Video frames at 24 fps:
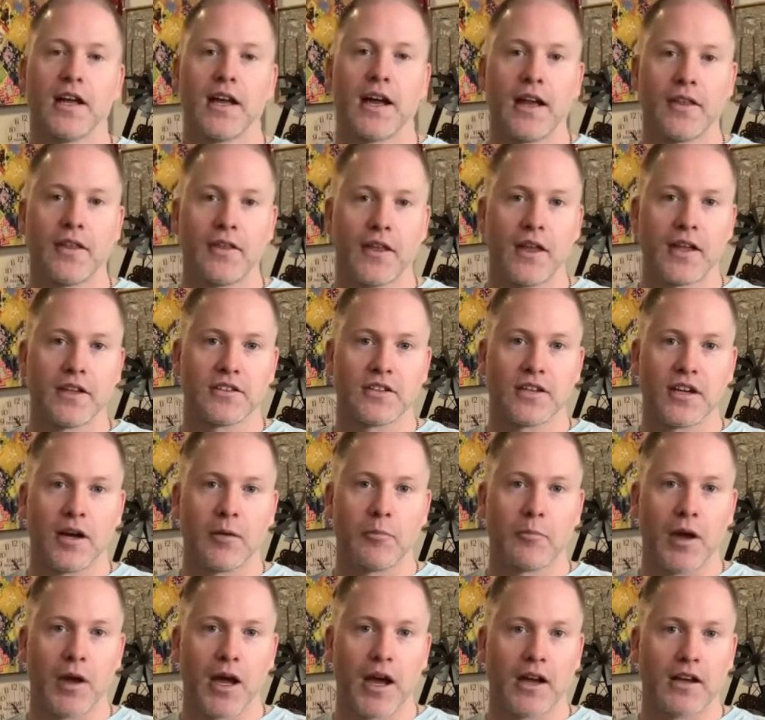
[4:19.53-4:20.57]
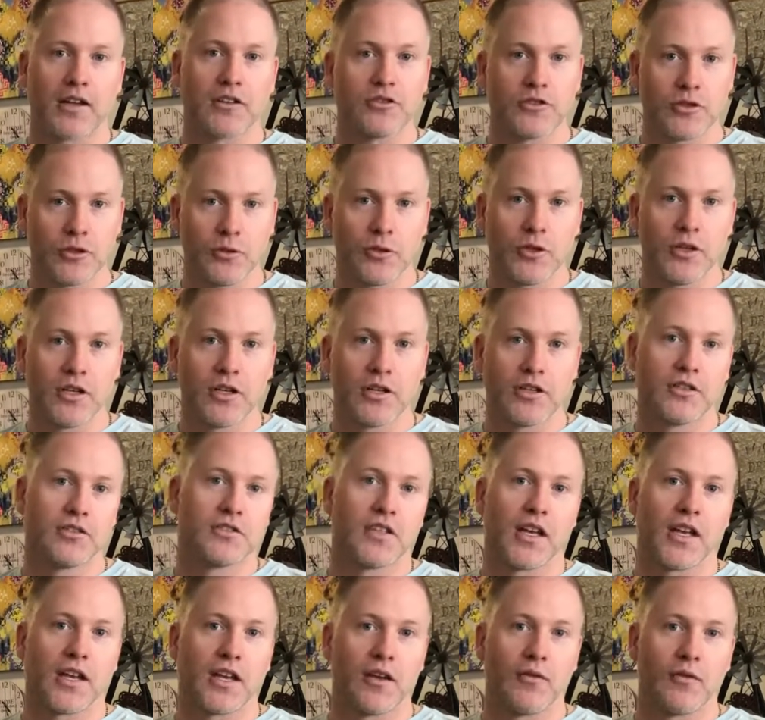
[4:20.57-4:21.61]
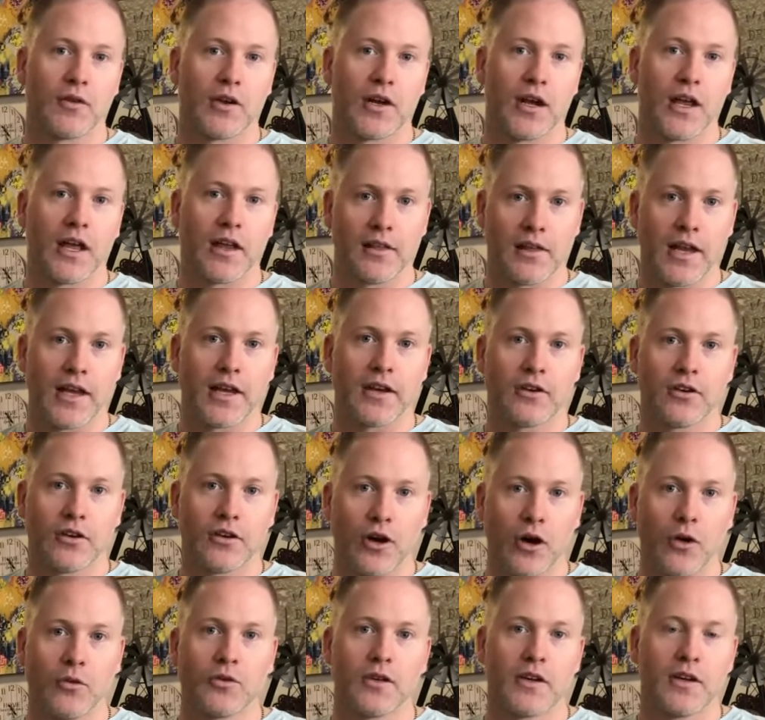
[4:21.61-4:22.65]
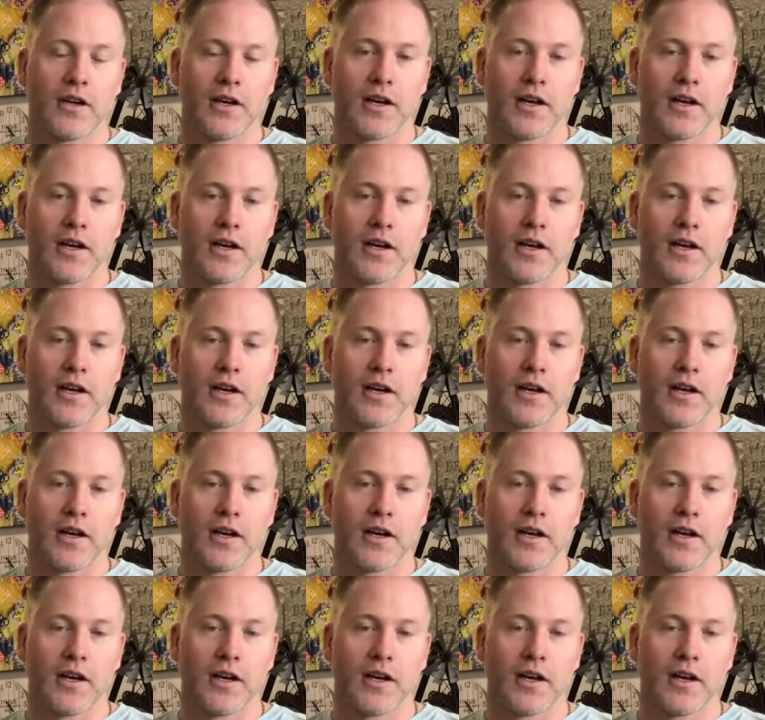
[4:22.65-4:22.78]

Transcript: and then to come back in 2 years and give it a light coat.